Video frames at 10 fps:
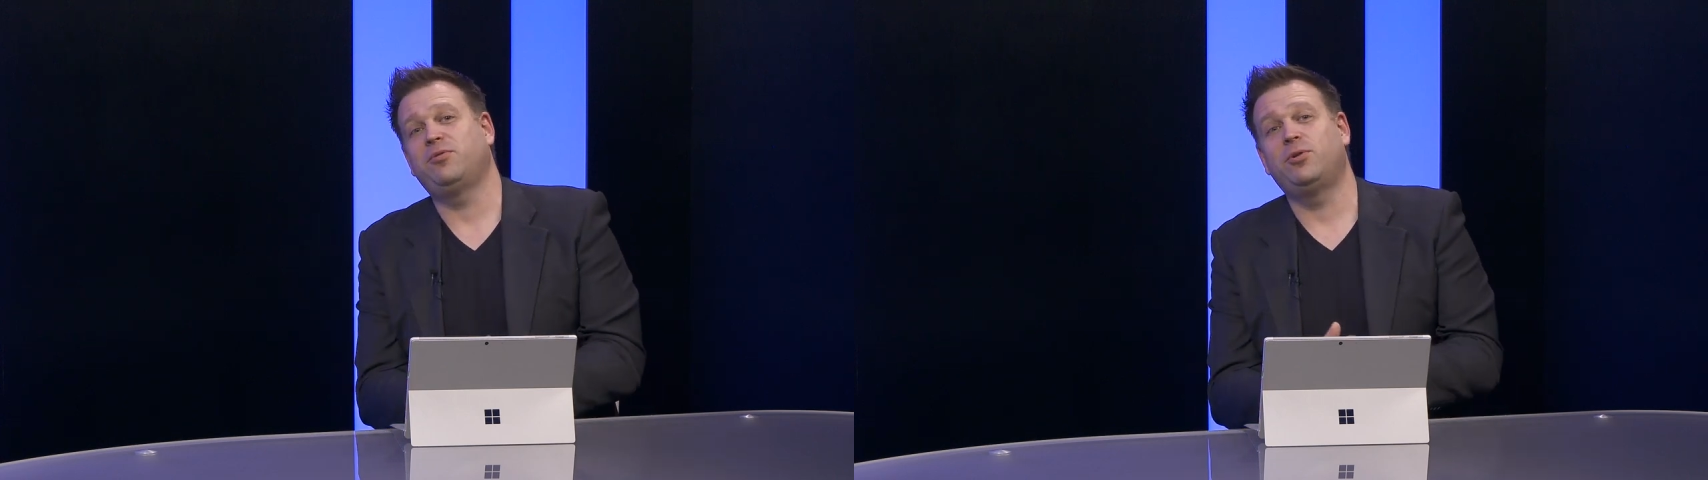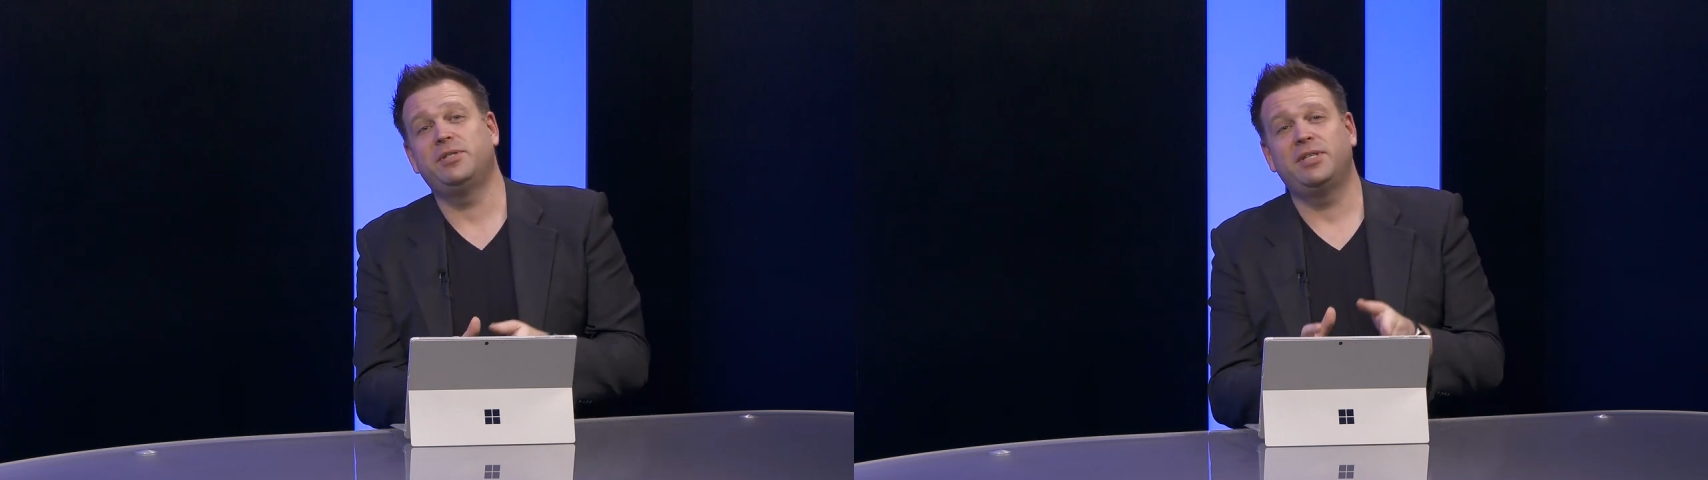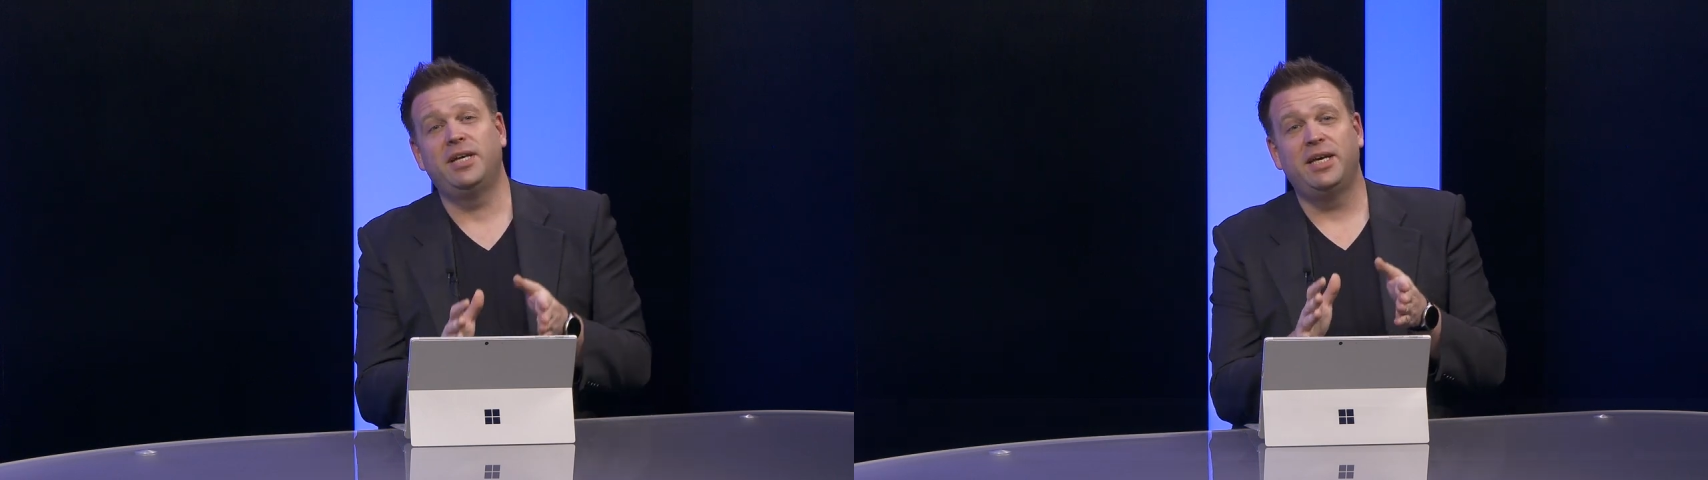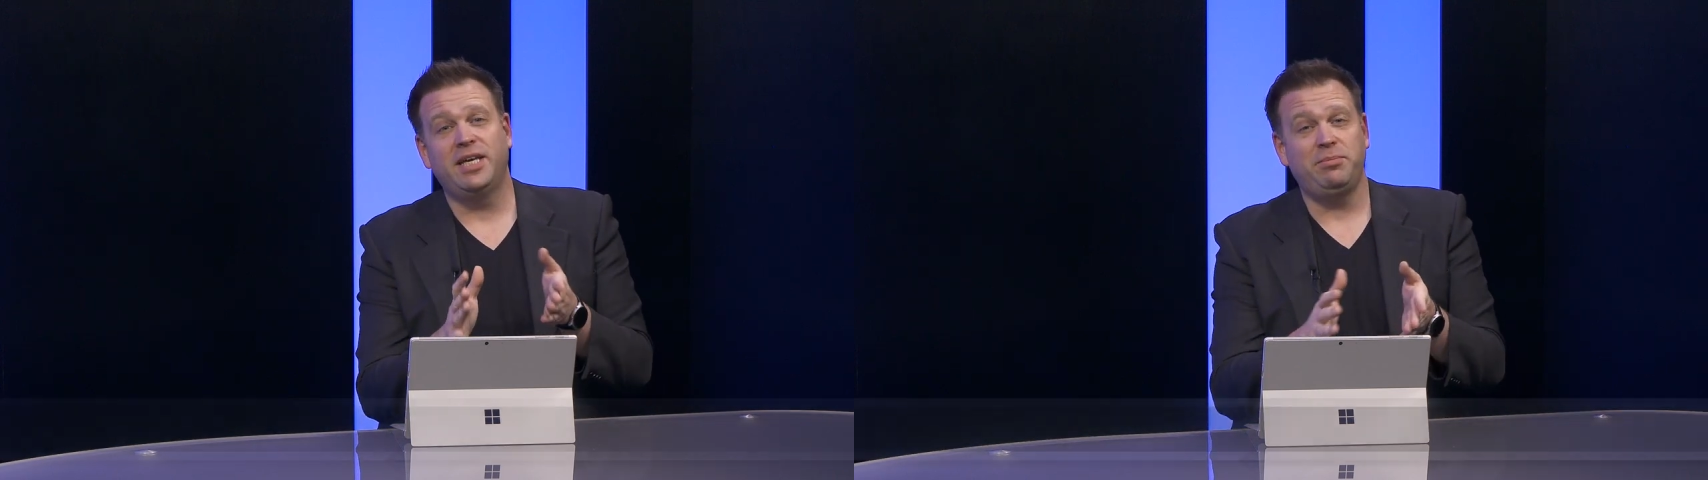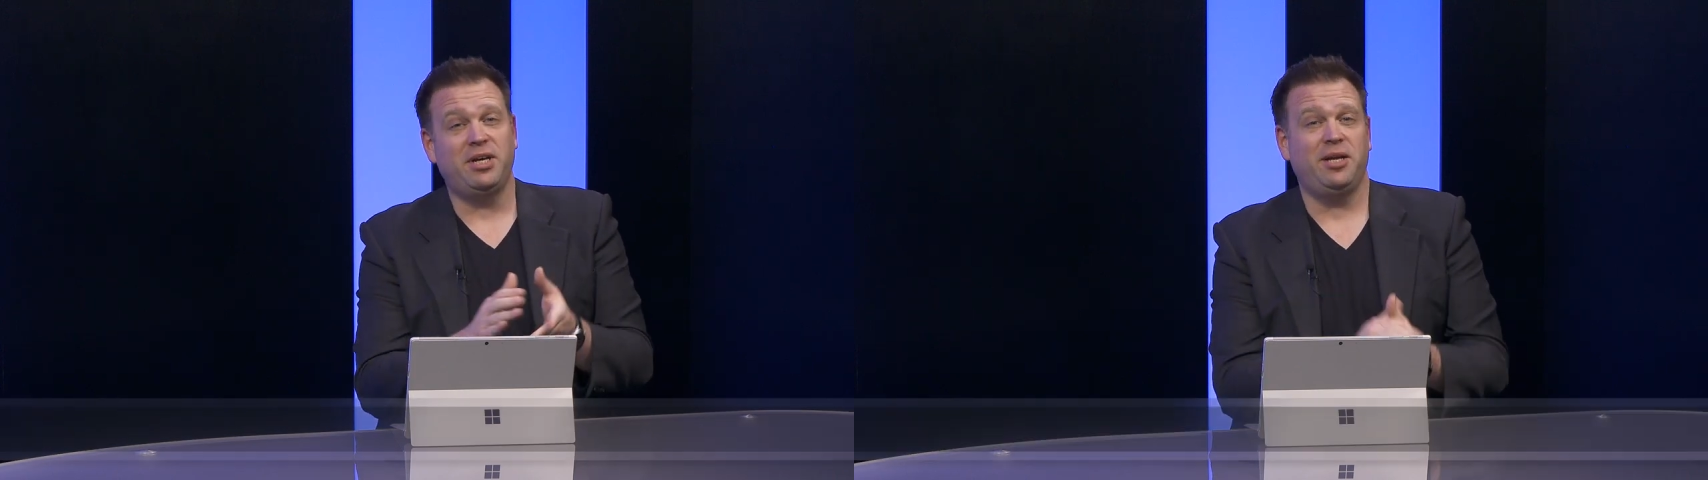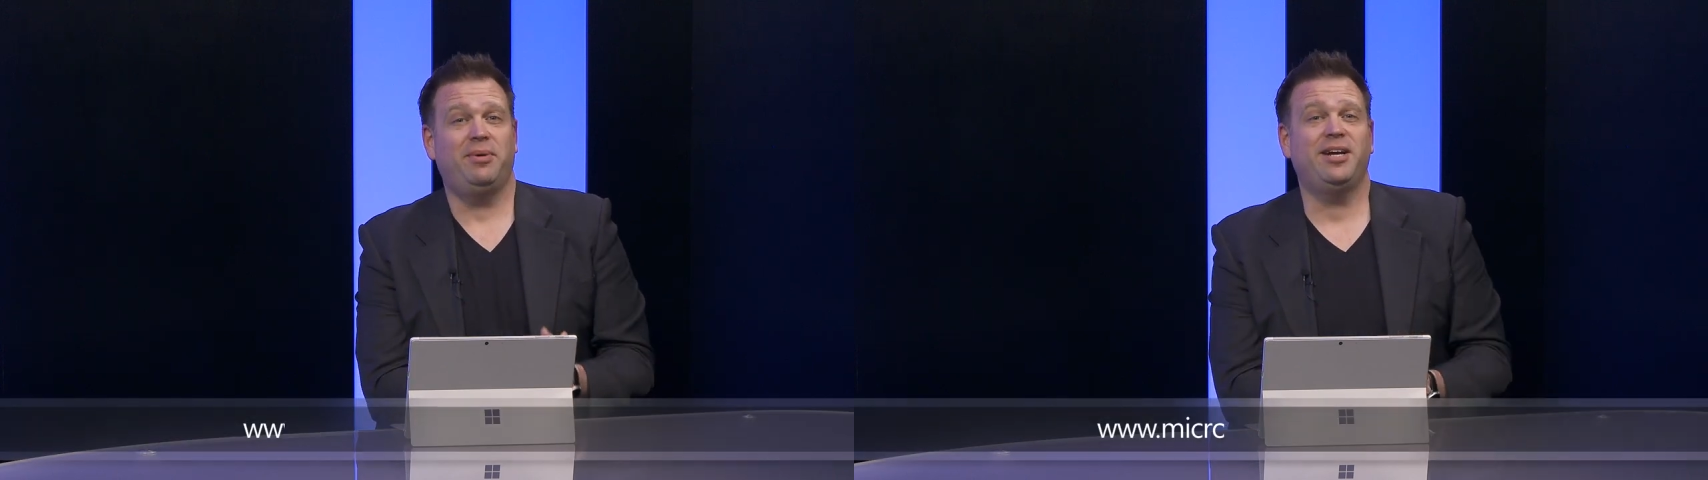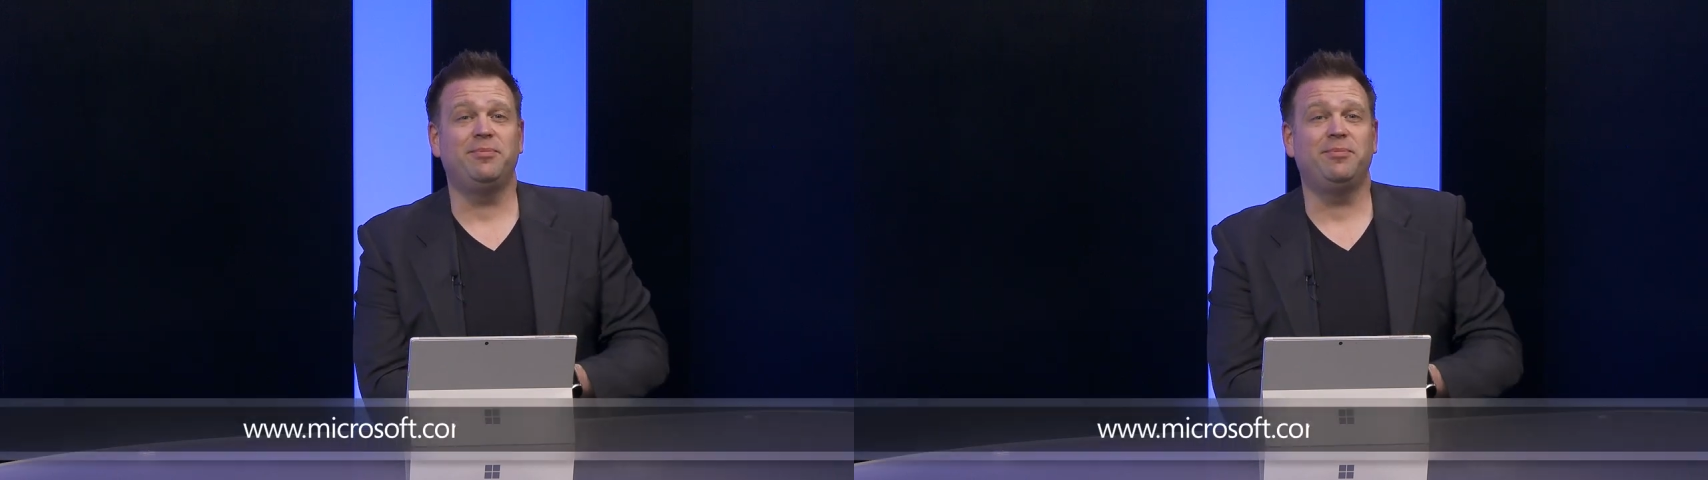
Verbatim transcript: Of course, keep checking back